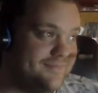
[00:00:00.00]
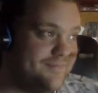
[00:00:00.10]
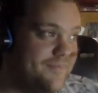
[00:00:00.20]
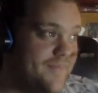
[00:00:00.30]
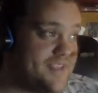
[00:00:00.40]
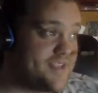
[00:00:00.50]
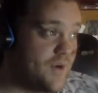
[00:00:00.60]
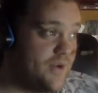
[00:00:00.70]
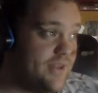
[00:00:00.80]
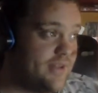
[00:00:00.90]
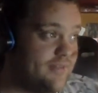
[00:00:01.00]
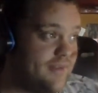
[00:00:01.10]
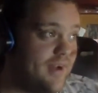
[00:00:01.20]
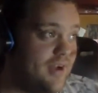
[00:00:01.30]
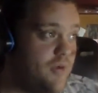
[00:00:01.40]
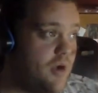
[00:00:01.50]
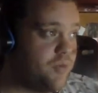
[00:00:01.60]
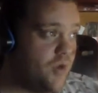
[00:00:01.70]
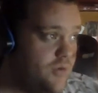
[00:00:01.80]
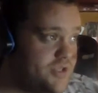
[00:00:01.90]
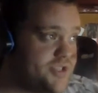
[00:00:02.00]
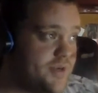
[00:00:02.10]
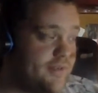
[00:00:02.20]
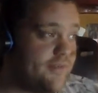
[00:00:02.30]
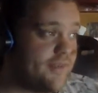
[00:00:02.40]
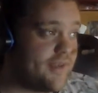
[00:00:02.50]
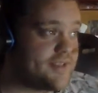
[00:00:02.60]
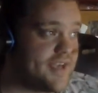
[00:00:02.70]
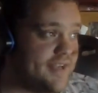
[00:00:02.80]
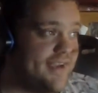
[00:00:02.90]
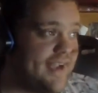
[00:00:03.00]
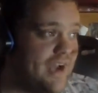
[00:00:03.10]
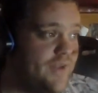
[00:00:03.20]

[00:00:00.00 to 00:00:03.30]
this Earth approach certain things. I like how they